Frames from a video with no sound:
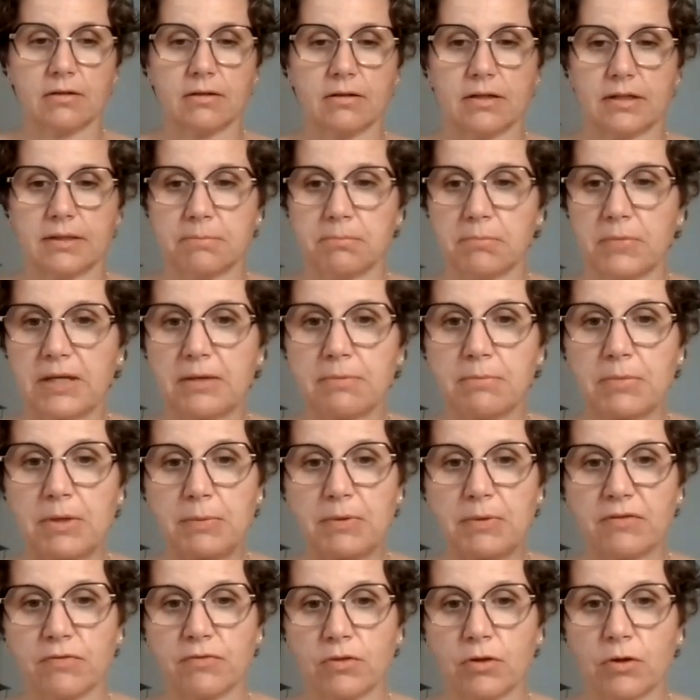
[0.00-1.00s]

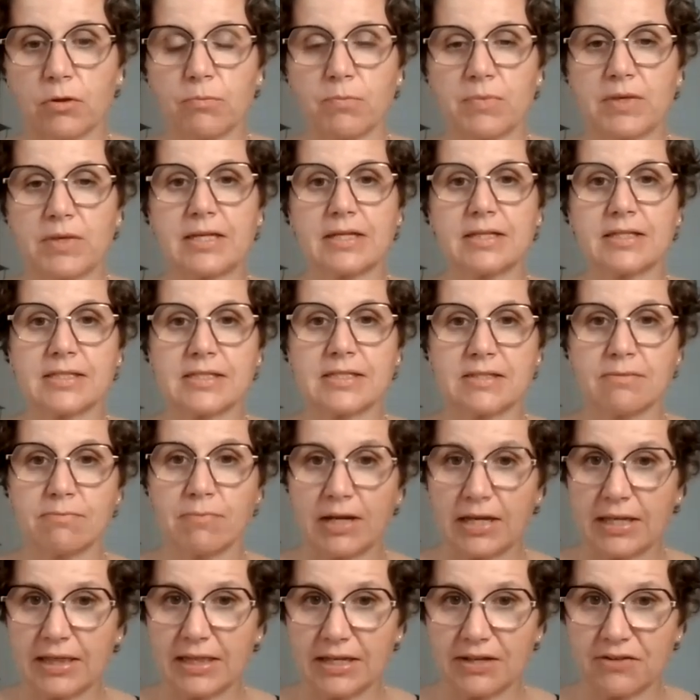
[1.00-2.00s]
Maybe flow means
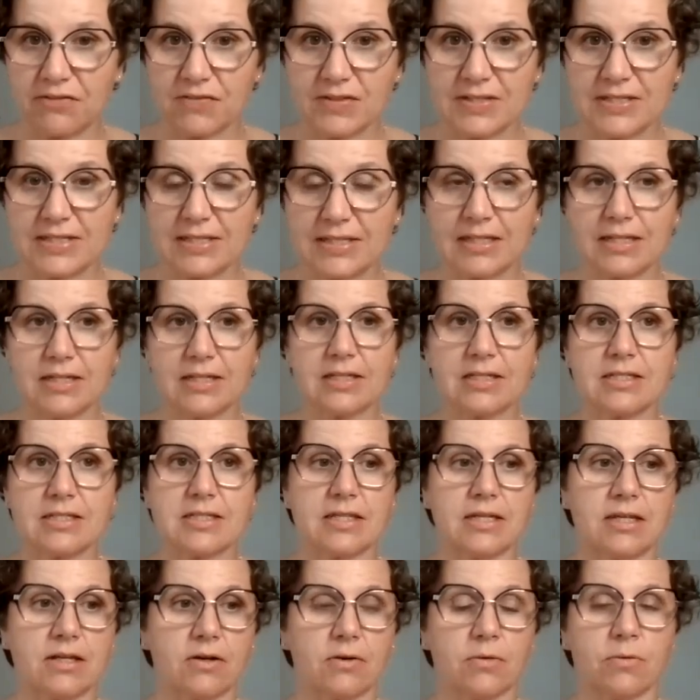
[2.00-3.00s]
my life is
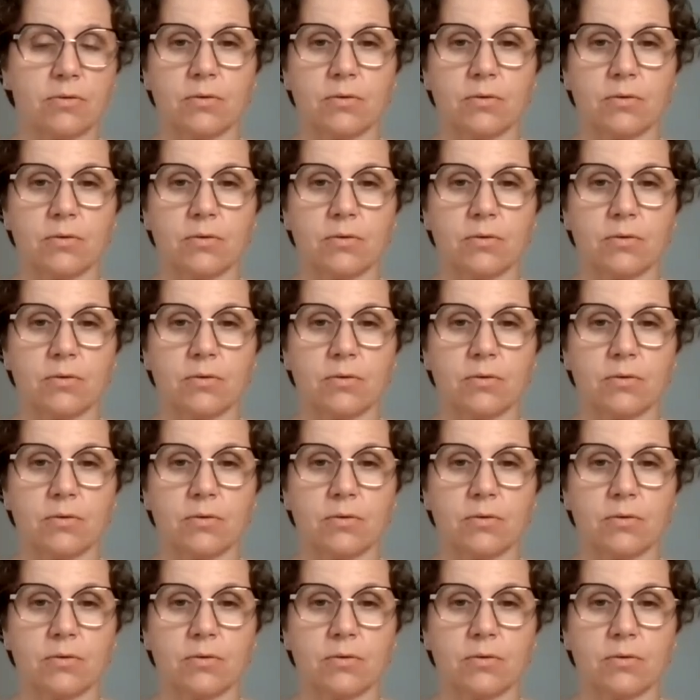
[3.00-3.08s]
easy,